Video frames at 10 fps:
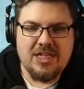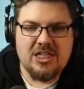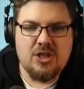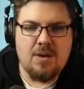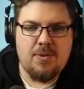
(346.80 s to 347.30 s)
but
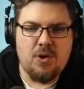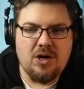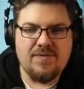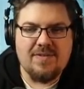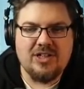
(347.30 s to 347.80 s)
this is so
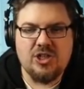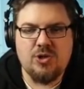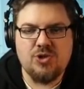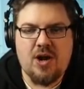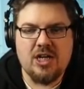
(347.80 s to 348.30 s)
important of having
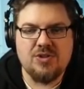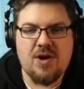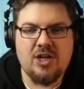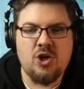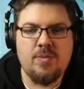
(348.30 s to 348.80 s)
two strikers,
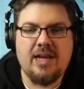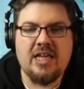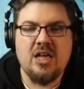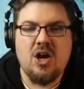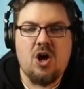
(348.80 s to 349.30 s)
right?
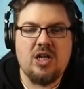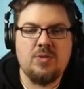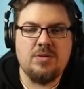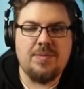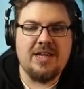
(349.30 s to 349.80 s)
Normally, Ollie
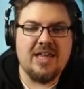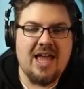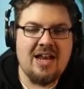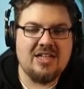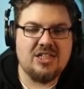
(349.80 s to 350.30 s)
wouldn't be
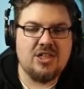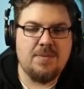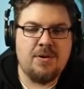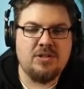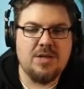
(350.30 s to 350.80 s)
there. Ellison,
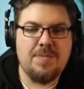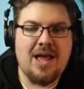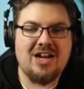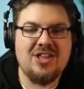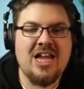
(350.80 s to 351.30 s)
they pause it
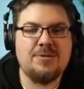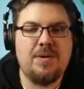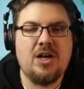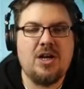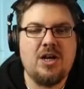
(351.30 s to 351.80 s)
back. There's
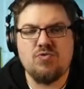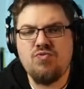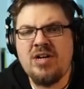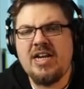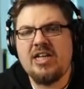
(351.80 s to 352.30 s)
below. It's a
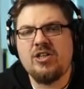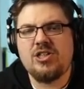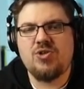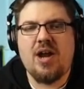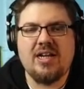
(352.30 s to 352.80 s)
really
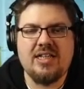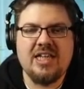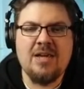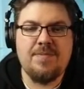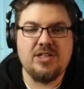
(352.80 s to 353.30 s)
good strike, and the
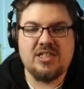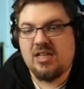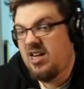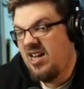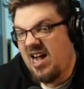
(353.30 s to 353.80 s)
keeper
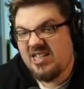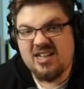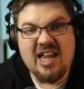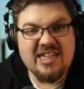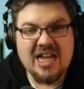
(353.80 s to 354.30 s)
just has
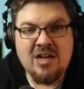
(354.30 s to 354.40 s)
a lay